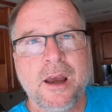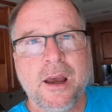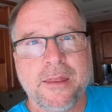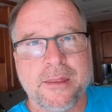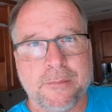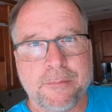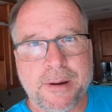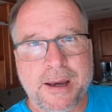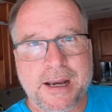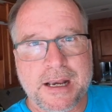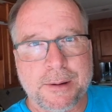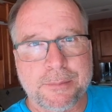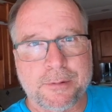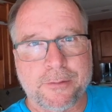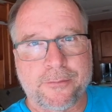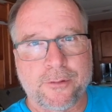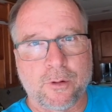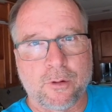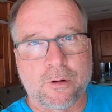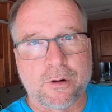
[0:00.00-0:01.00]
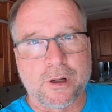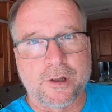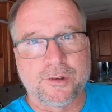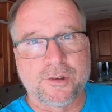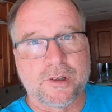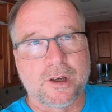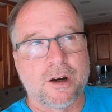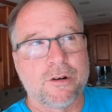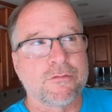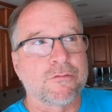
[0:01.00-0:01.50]
then back up to Florida.
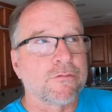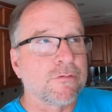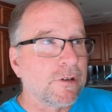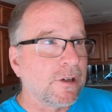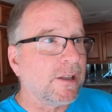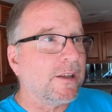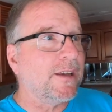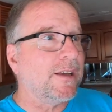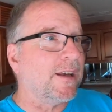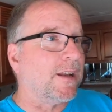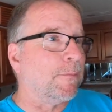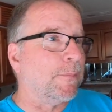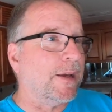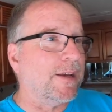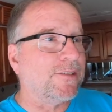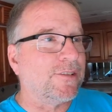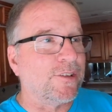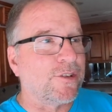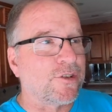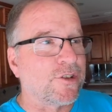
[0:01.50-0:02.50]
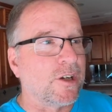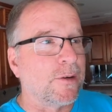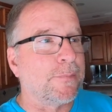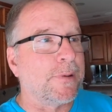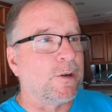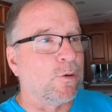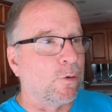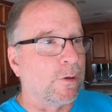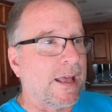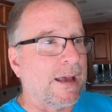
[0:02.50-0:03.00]
So really an amazing trip.
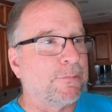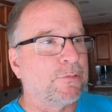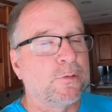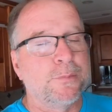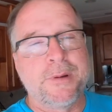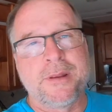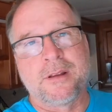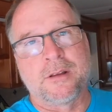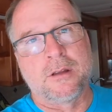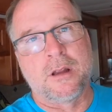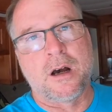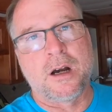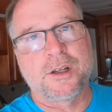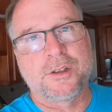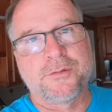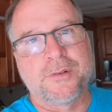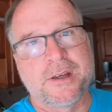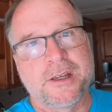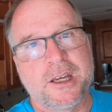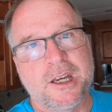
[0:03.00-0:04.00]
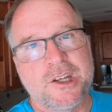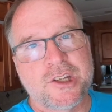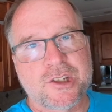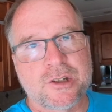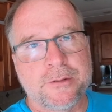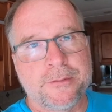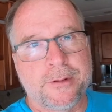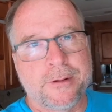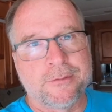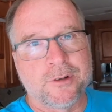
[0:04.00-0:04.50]
It will absolutely be the longest
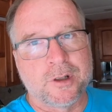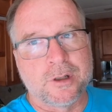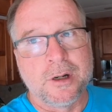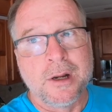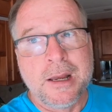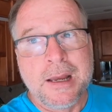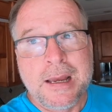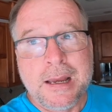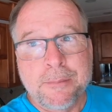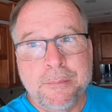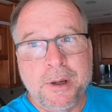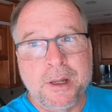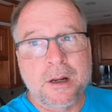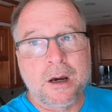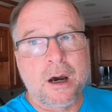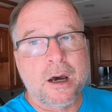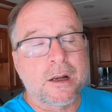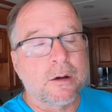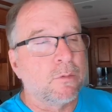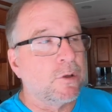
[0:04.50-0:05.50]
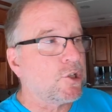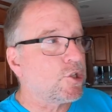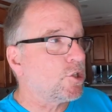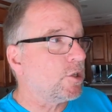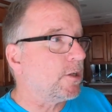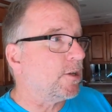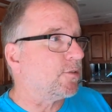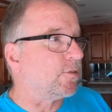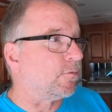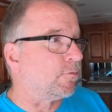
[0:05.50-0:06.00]
vacation I've ever been on, and we
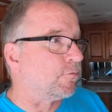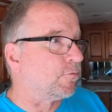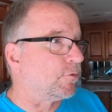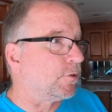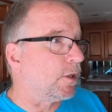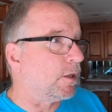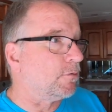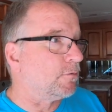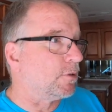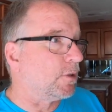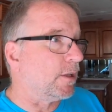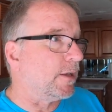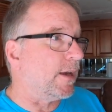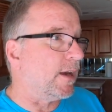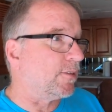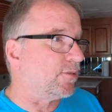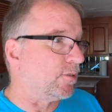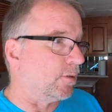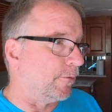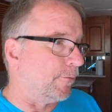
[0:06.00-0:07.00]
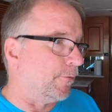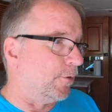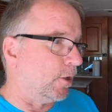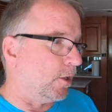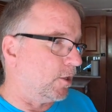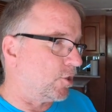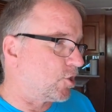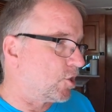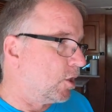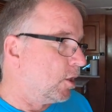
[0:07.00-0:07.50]
should get some really, really excellent
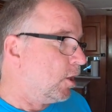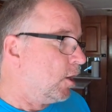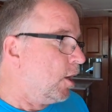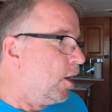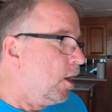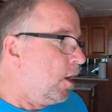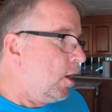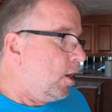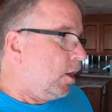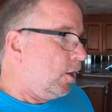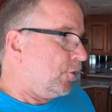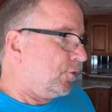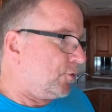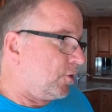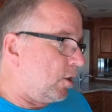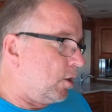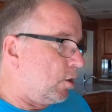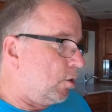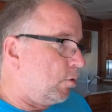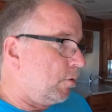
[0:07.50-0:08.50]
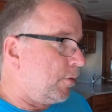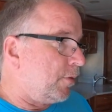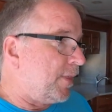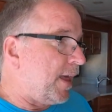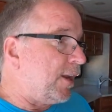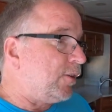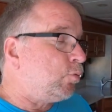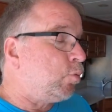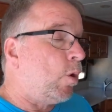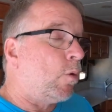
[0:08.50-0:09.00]
footage. So
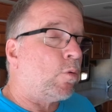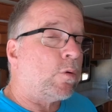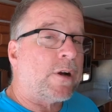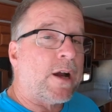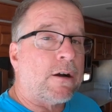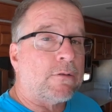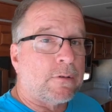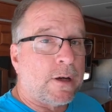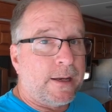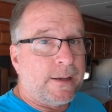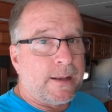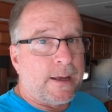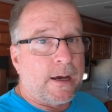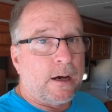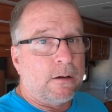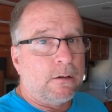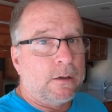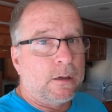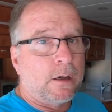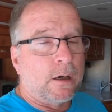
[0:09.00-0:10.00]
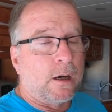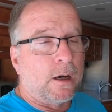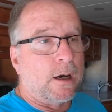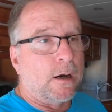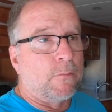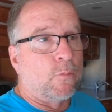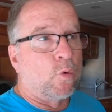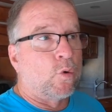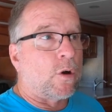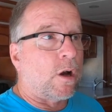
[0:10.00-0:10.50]
that's where we're at right now.
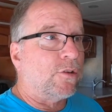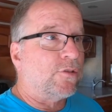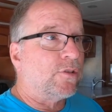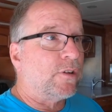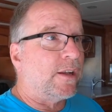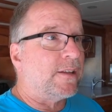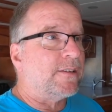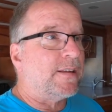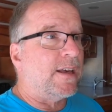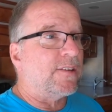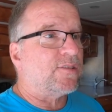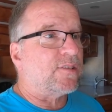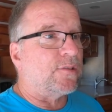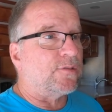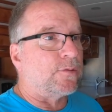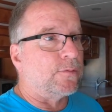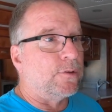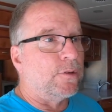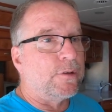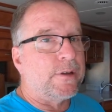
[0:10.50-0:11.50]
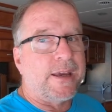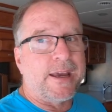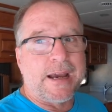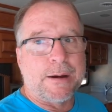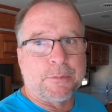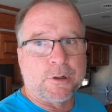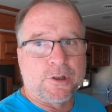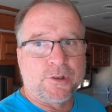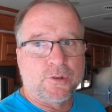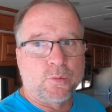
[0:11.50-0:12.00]
We're also going to test out some new
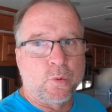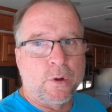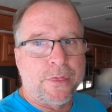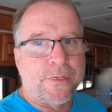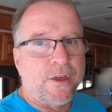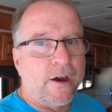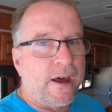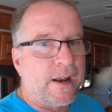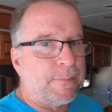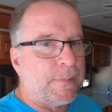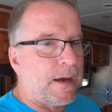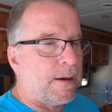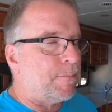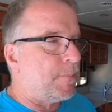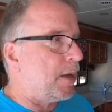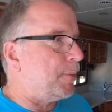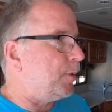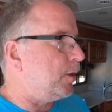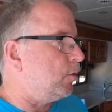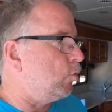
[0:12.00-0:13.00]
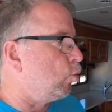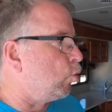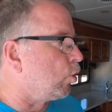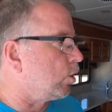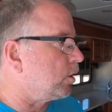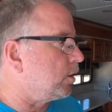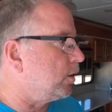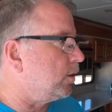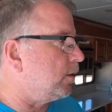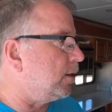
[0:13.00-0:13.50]
cameras. We thought about maybe
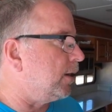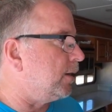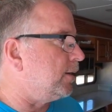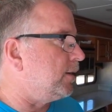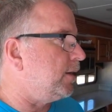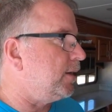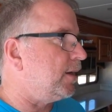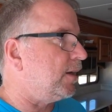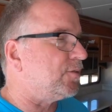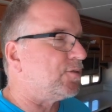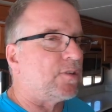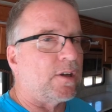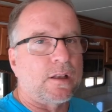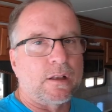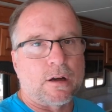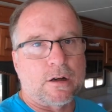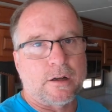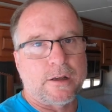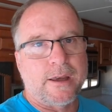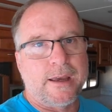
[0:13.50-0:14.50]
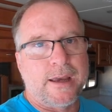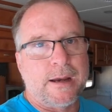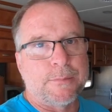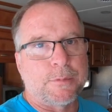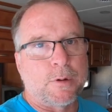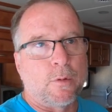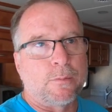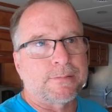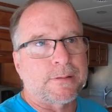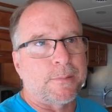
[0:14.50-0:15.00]
working a DSLR
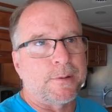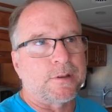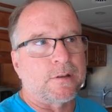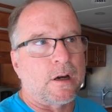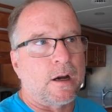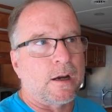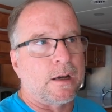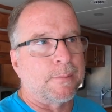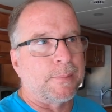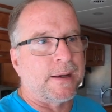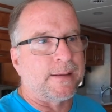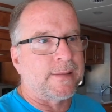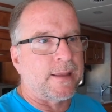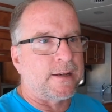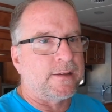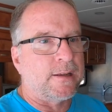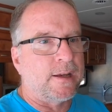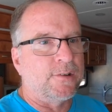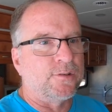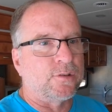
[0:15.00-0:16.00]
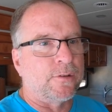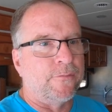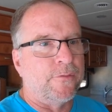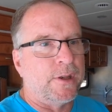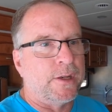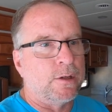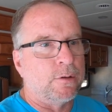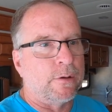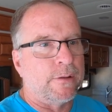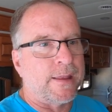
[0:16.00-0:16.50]
camera. We'll probably talk about that, take some
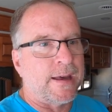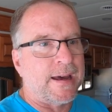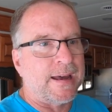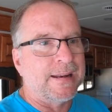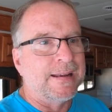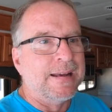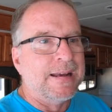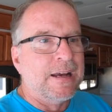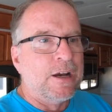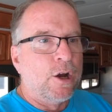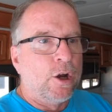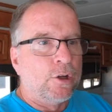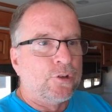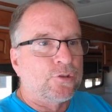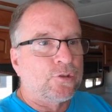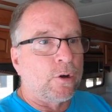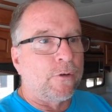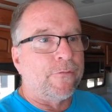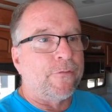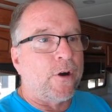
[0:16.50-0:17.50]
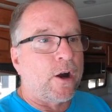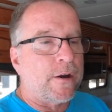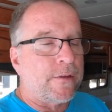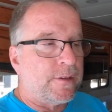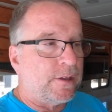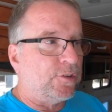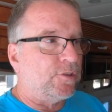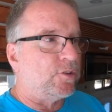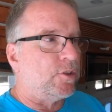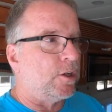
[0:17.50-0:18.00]
video of that. So far
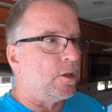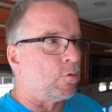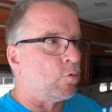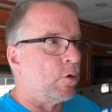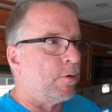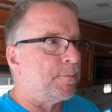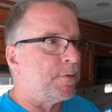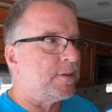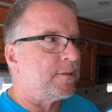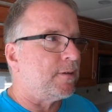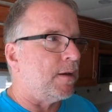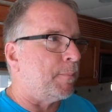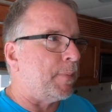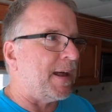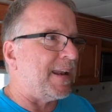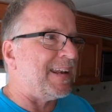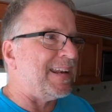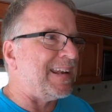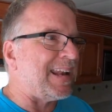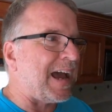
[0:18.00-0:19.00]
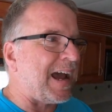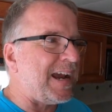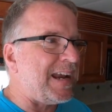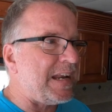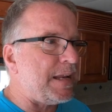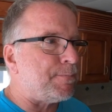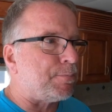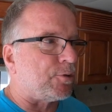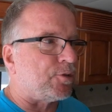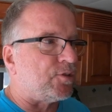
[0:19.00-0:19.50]
this year, we've about
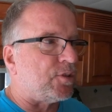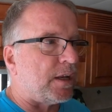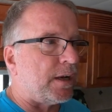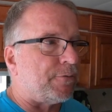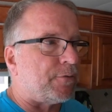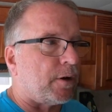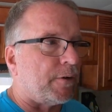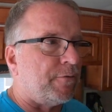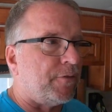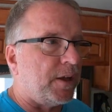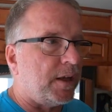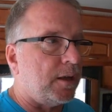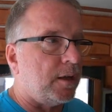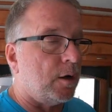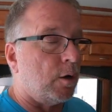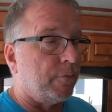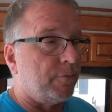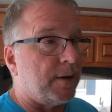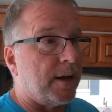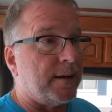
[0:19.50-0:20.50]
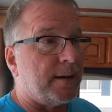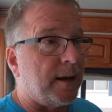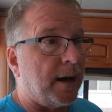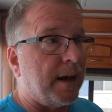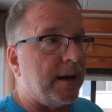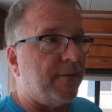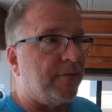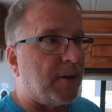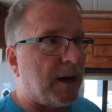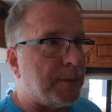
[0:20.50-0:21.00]
90% of our video, if not
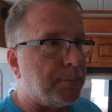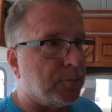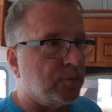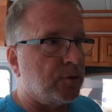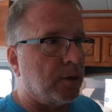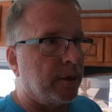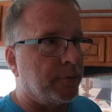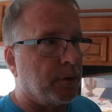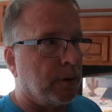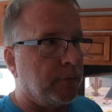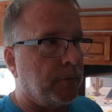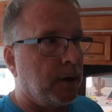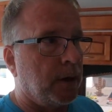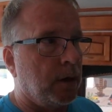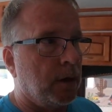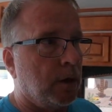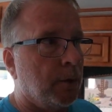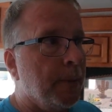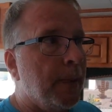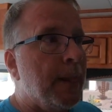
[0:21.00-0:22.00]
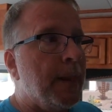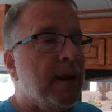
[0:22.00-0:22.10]
95% of our video,